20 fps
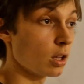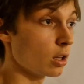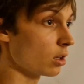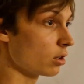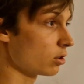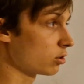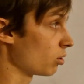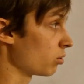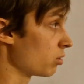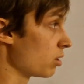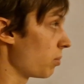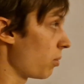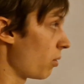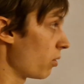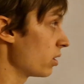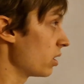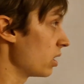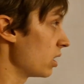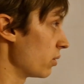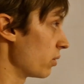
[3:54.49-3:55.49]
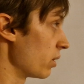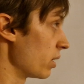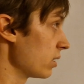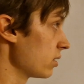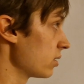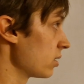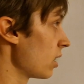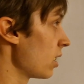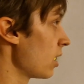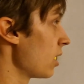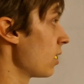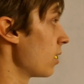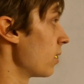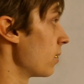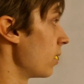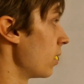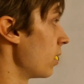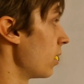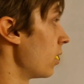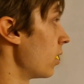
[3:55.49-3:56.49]
So the point here is
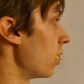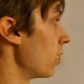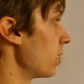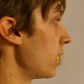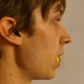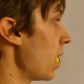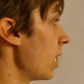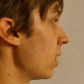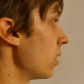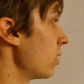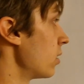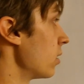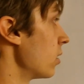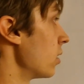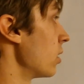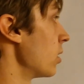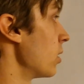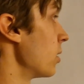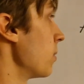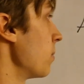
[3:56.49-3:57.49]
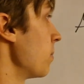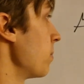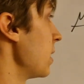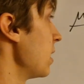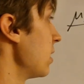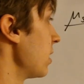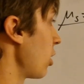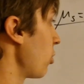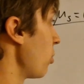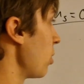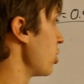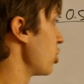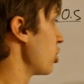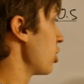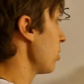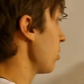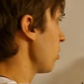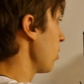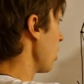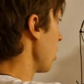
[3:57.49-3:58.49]
that this
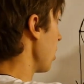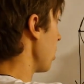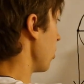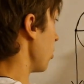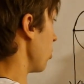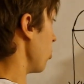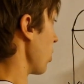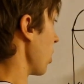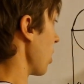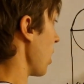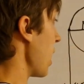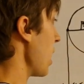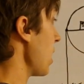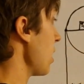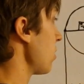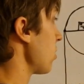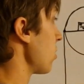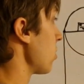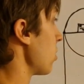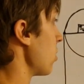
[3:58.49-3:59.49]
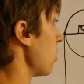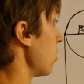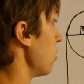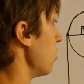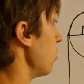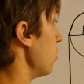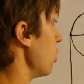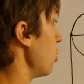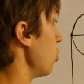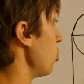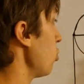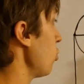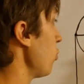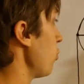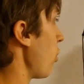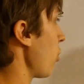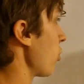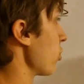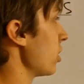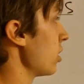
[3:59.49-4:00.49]
equation relates the two
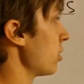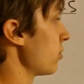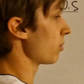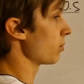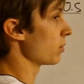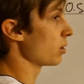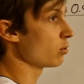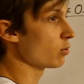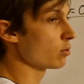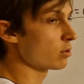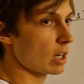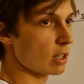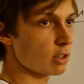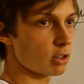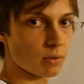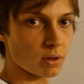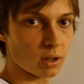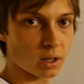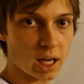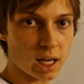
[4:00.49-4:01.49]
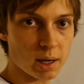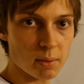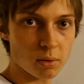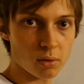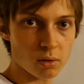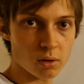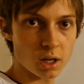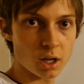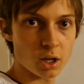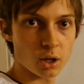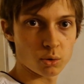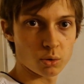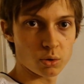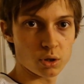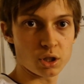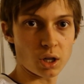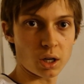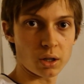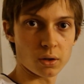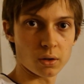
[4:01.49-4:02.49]
forces the two sides of the cable to each
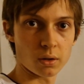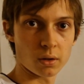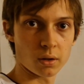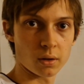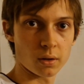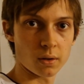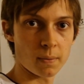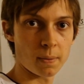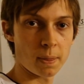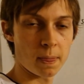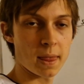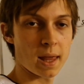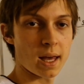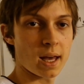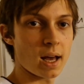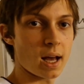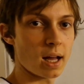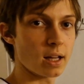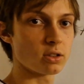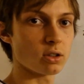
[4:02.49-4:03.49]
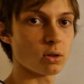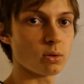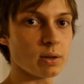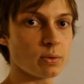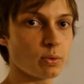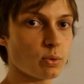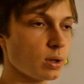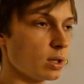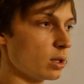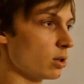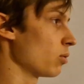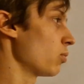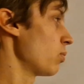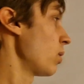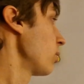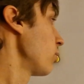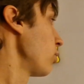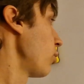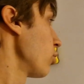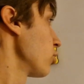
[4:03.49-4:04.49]
other. And so if we know one
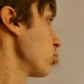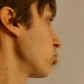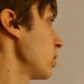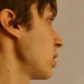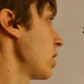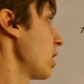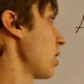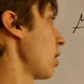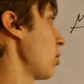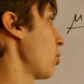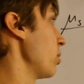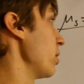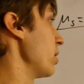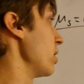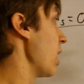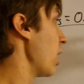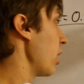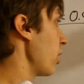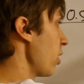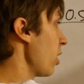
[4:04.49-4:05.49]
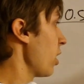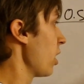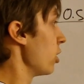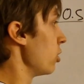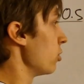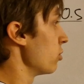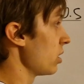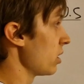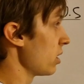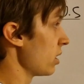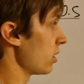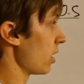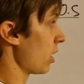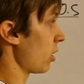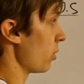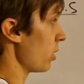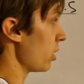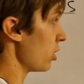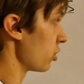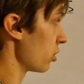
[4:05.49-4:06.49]
force, we can calculate the other using this
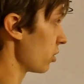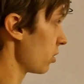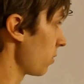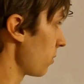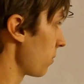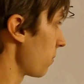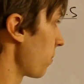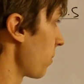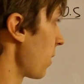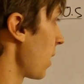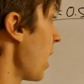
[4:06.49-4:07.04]
equation.